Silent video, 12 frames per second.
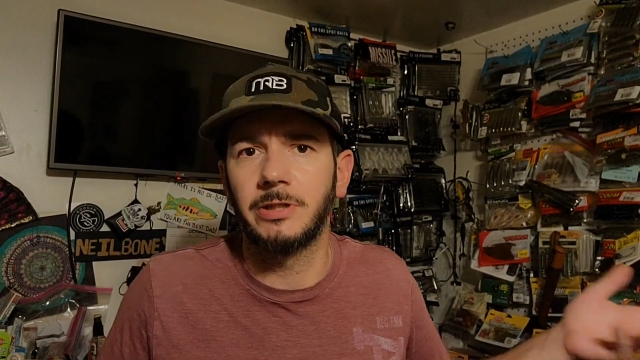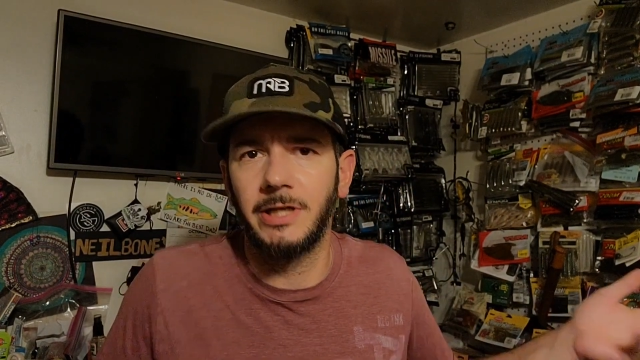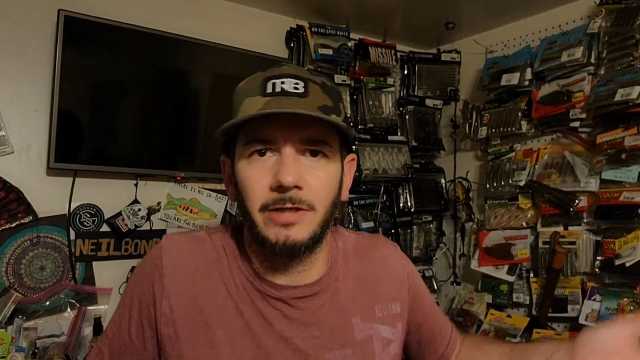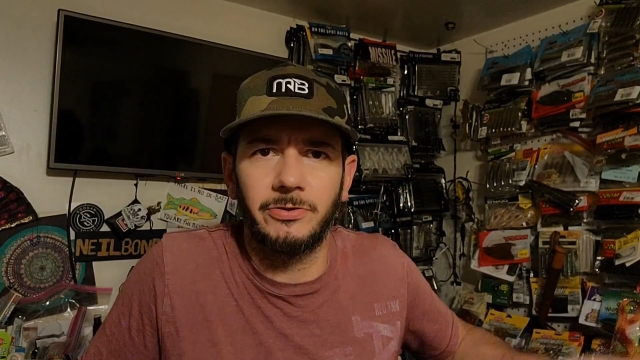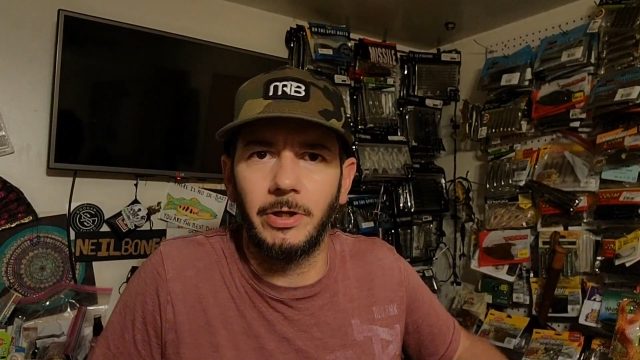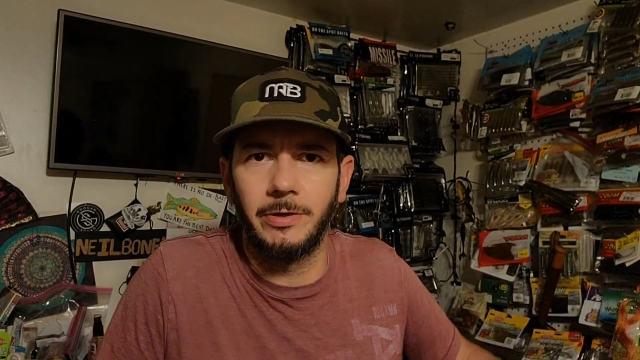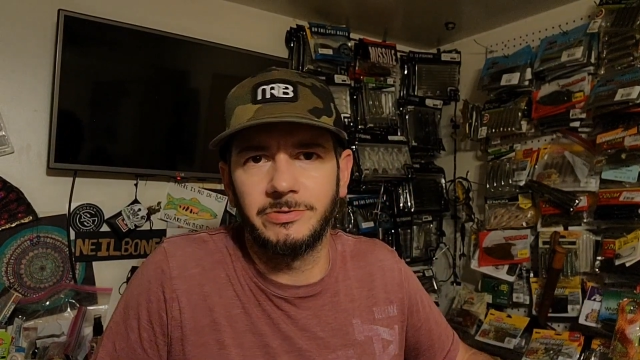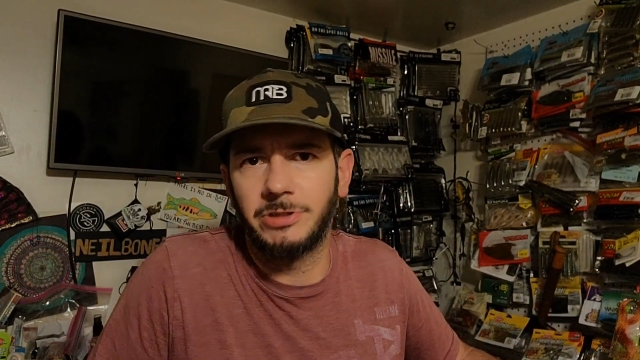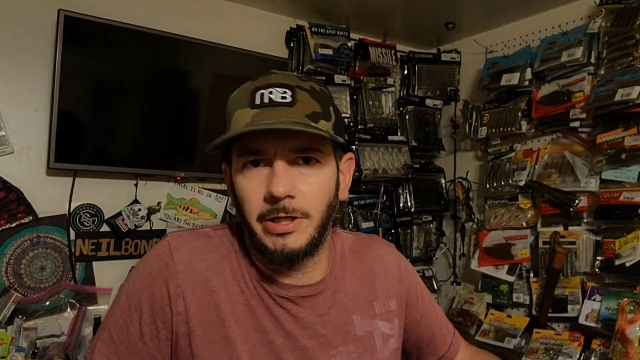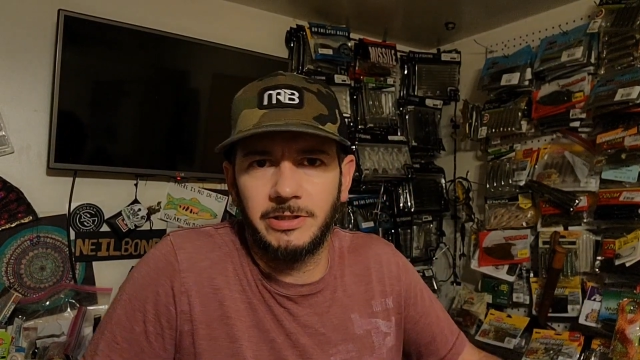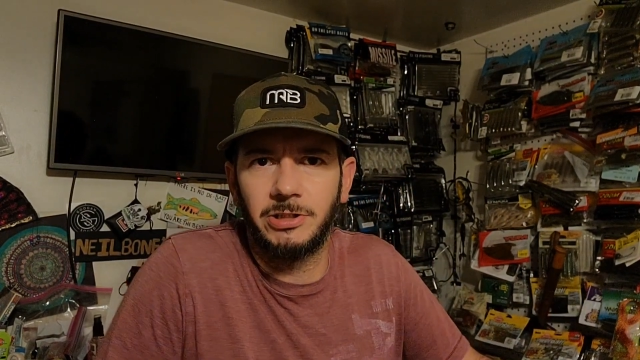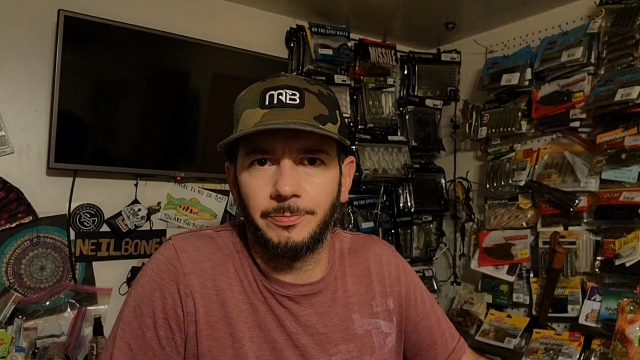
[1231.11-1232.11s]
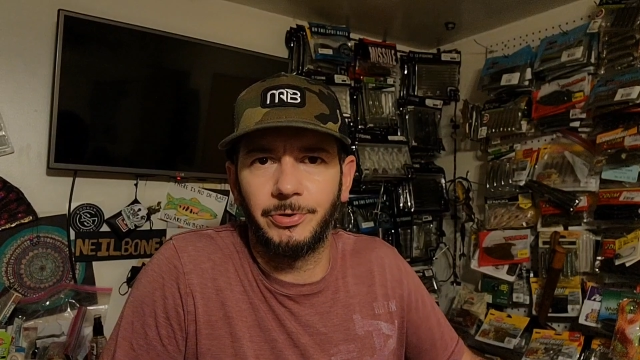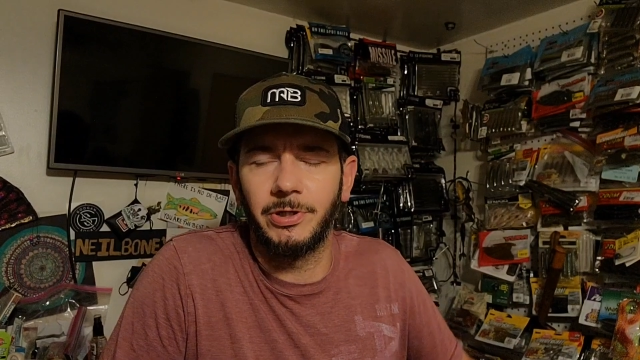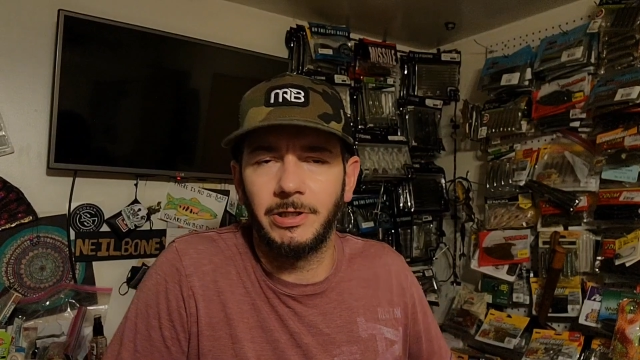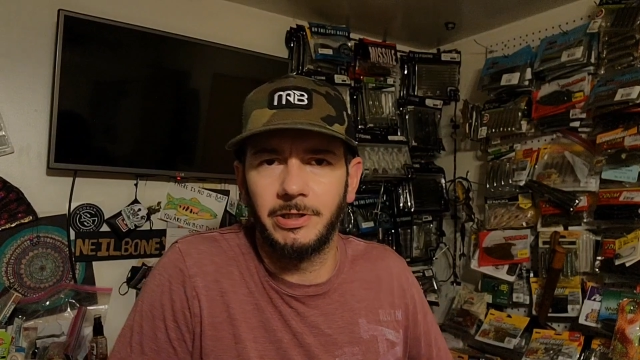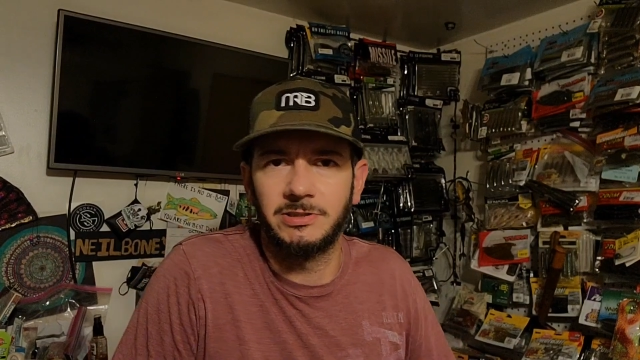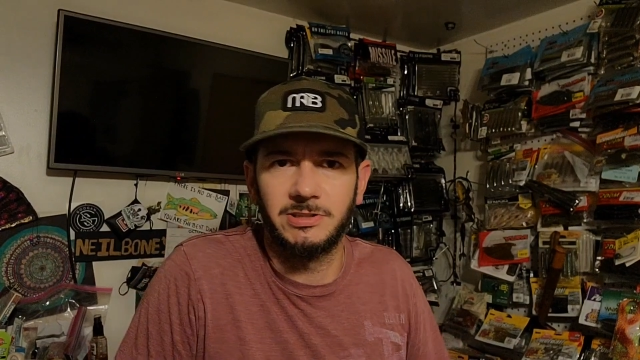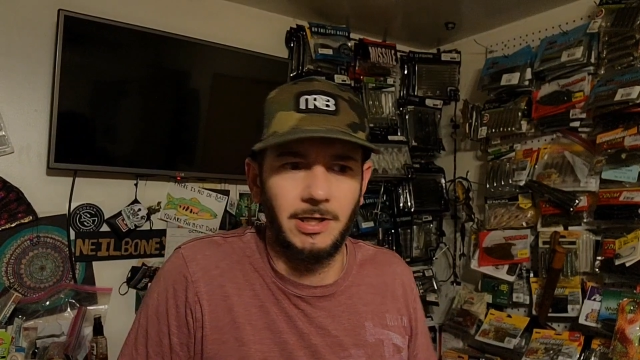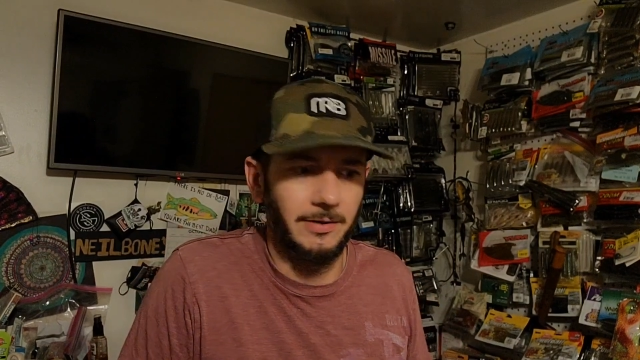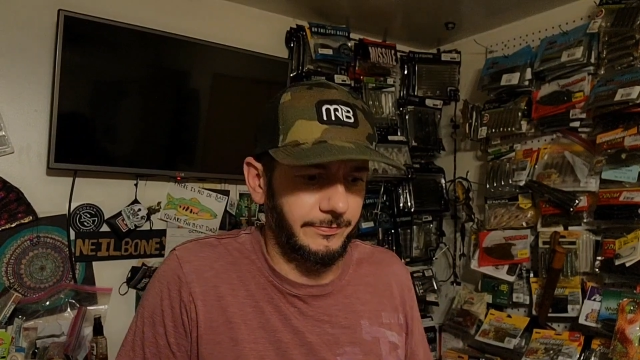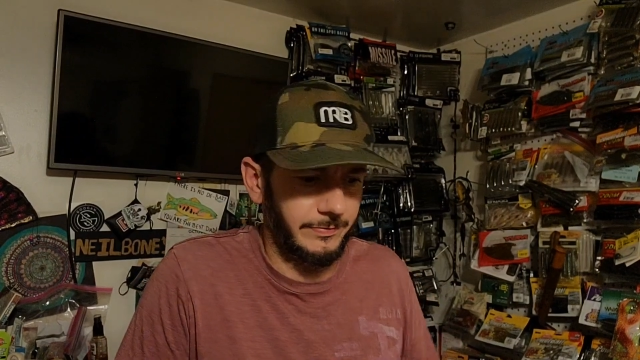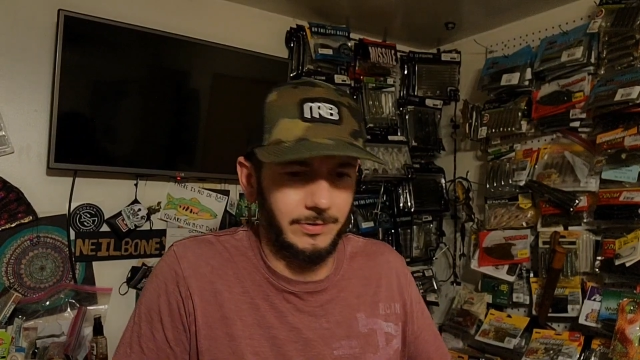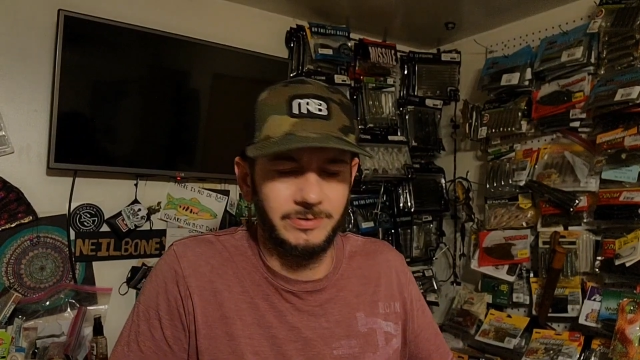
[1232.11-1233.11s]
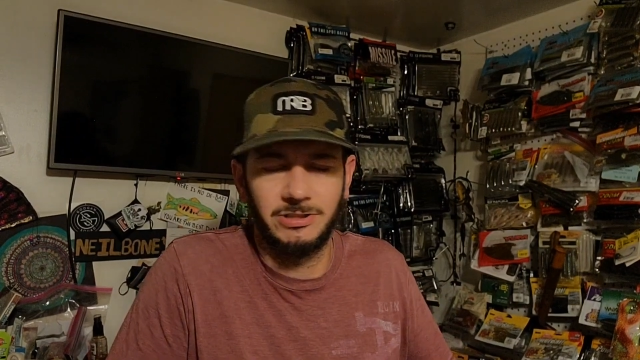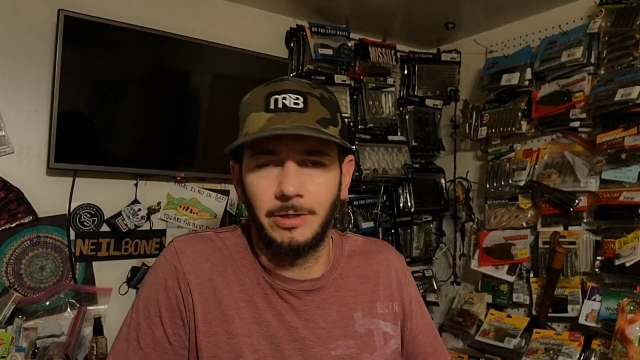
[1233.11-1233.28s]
it was like some pretty good stuff.